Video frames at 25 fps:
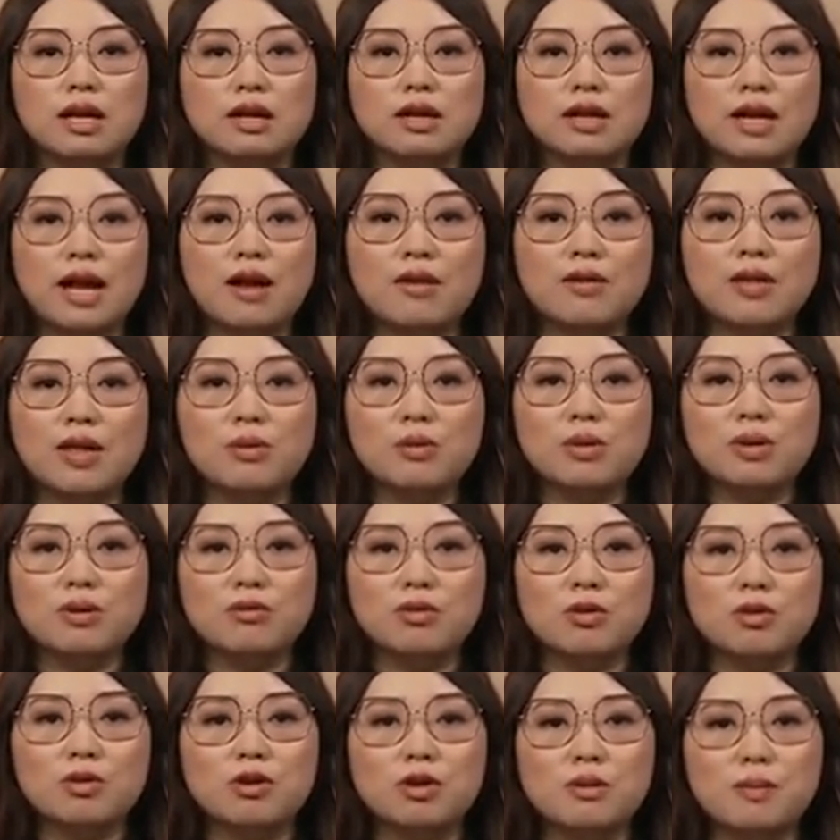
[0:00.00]
Now that
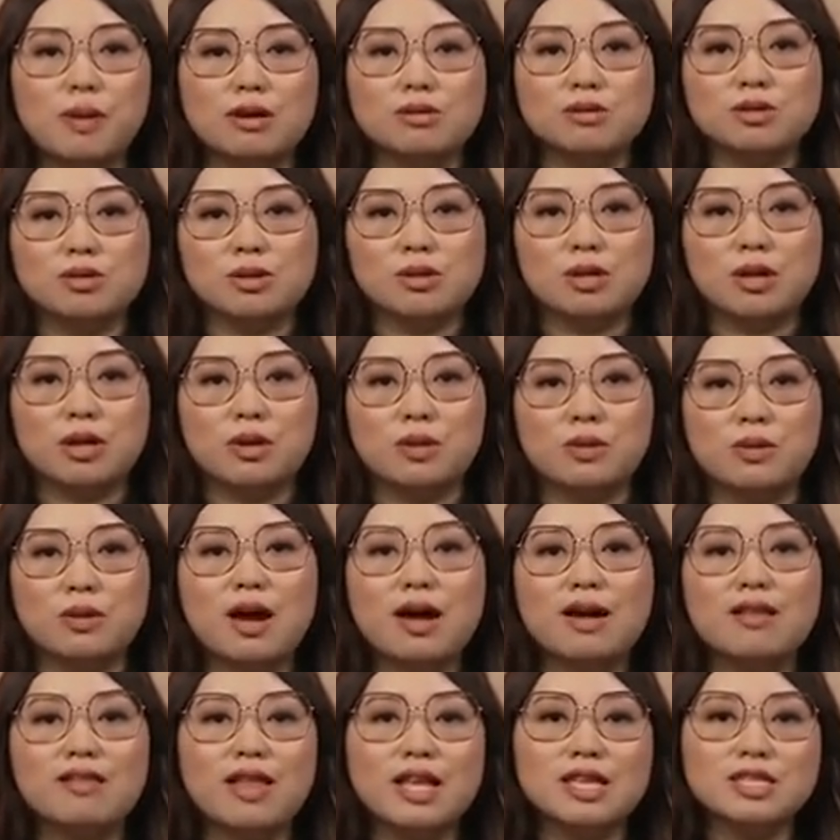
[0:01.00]
we've learned about sudo,
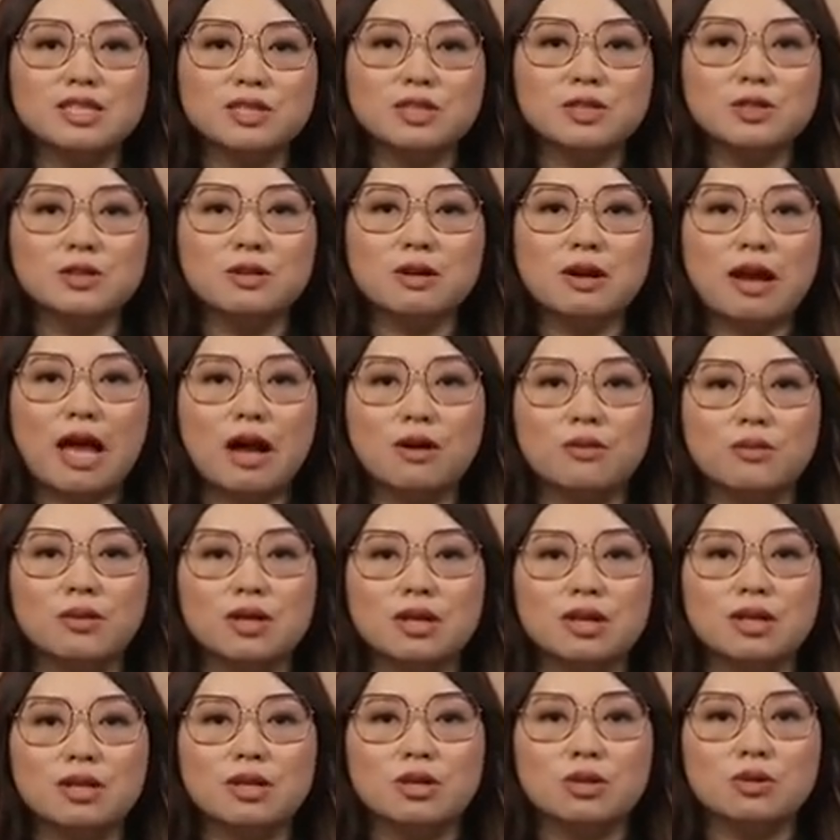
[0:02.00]
let's learn how we
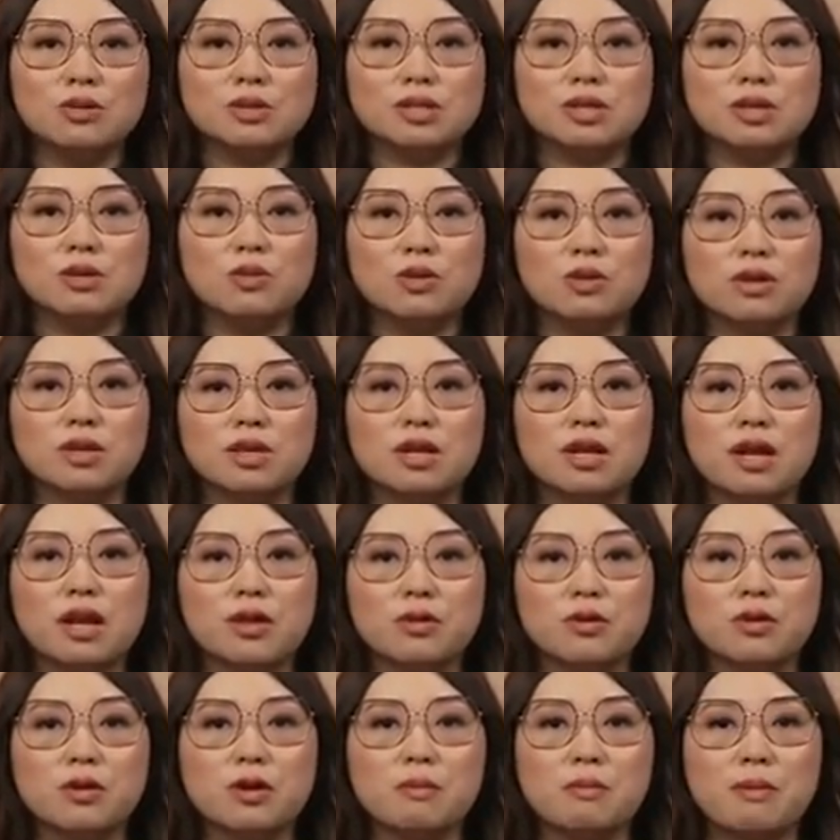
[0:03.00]
can use it with
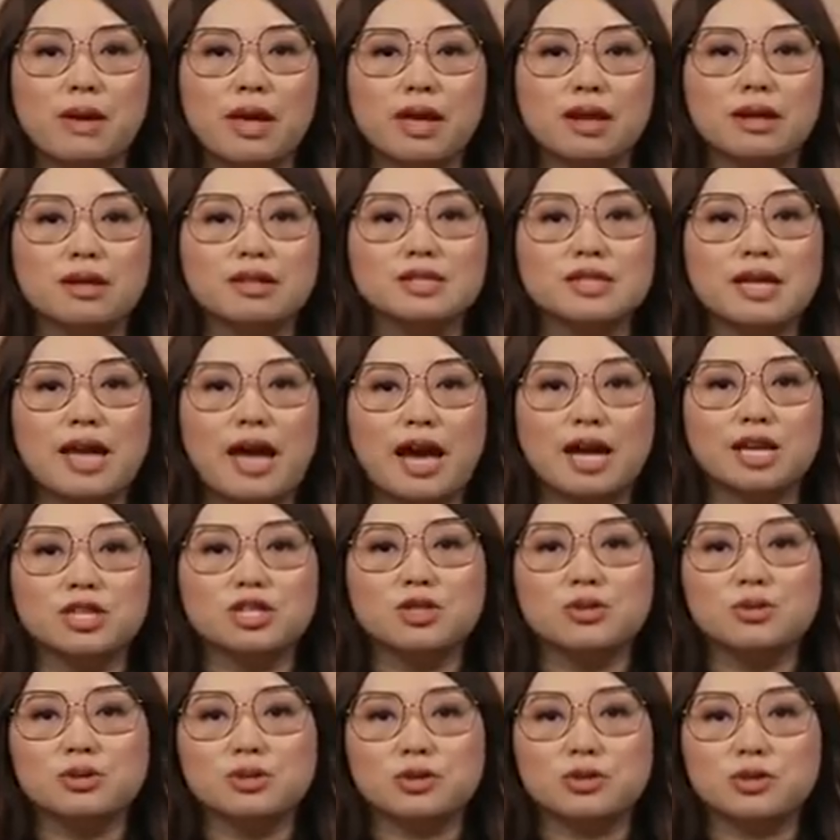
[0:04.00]
another command to add
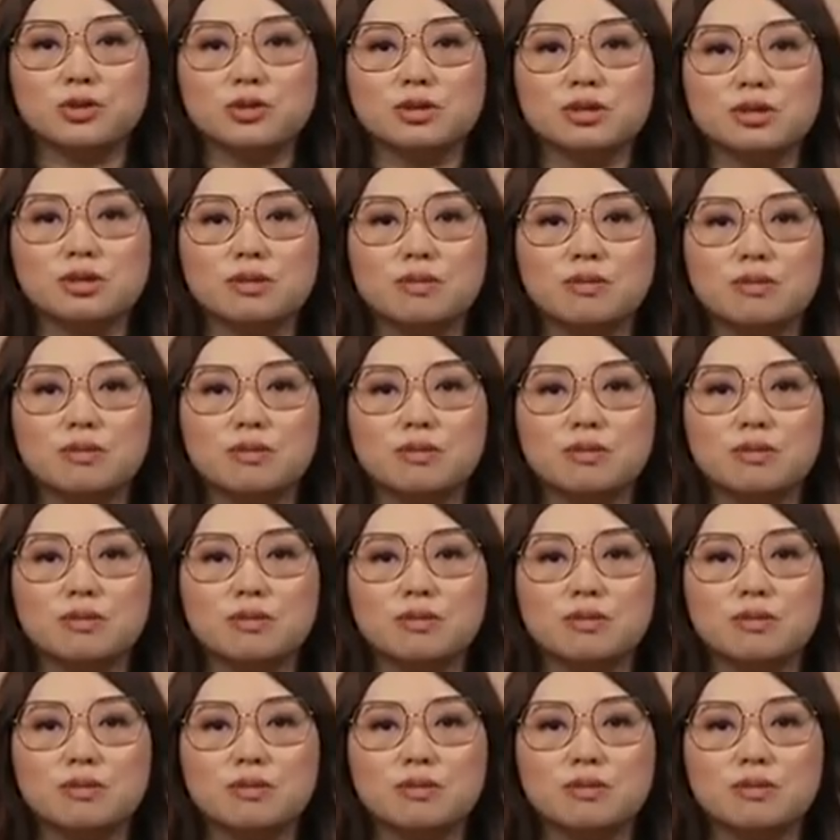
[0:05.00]
users.